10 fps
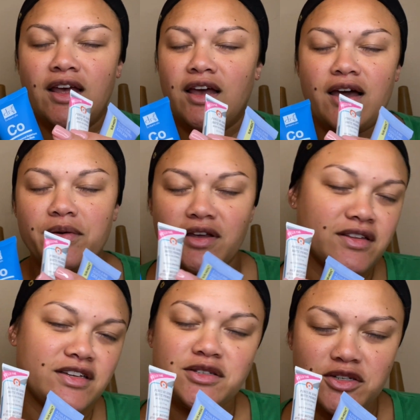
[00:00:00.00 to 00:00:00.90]
I mean,
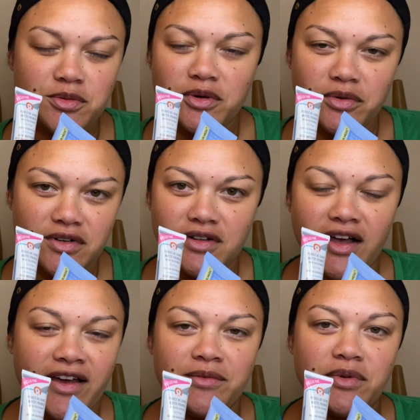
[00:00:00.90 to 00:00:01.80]
let's just be real. I
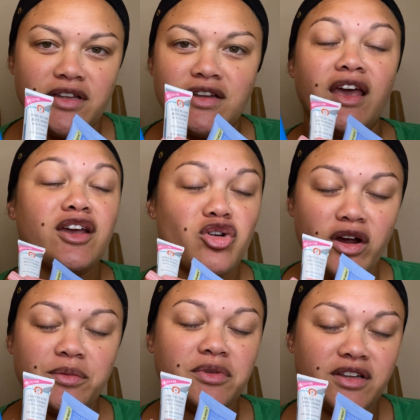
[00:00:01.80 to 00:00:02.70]
have been
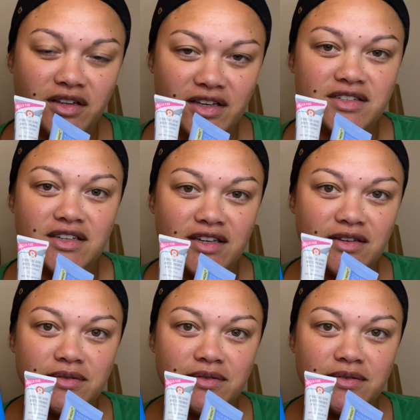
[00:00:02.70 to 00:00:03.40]
incredibly lazy